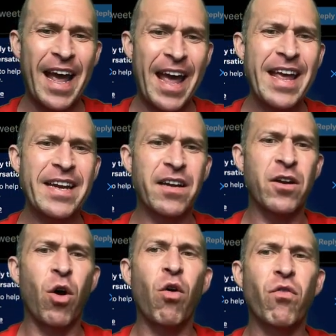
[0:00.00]
and
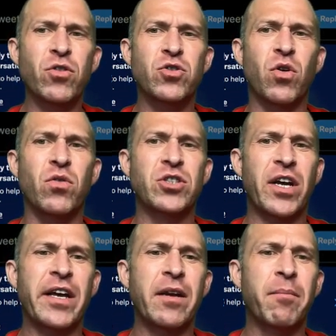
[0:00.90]
an oversold
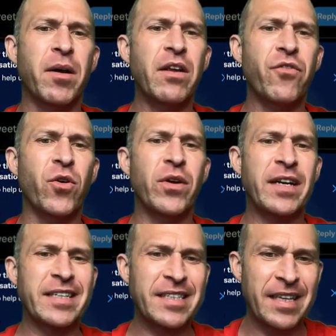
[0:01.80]
Chaikin money flow
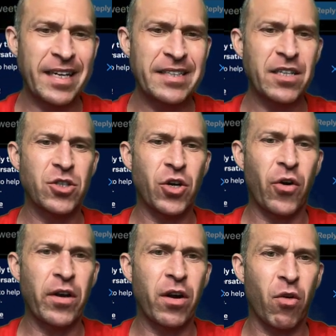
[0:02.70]
index that is
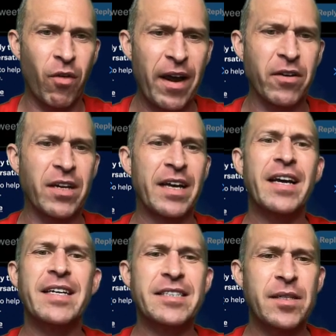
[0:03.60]
turning around.
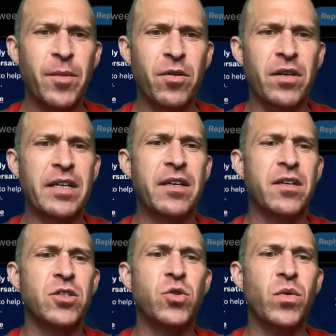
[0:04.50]
Similarly
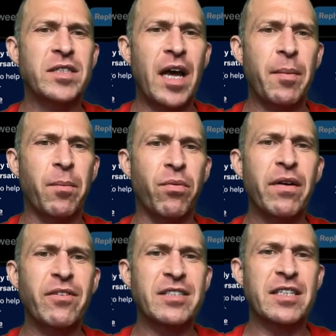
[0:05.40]
to what has happened
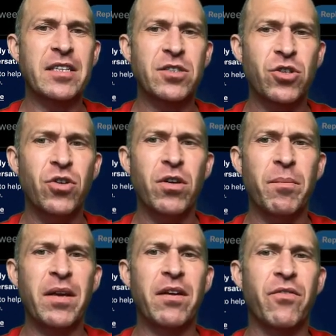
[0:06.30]
previously, this could
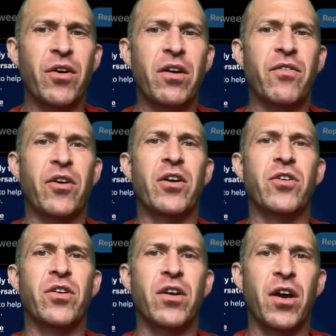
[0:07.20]
be very, very
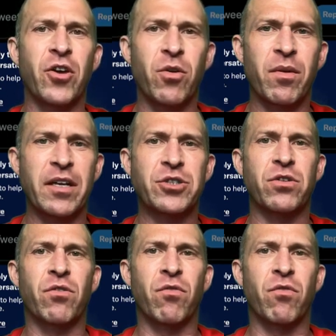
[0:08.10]
good accumulation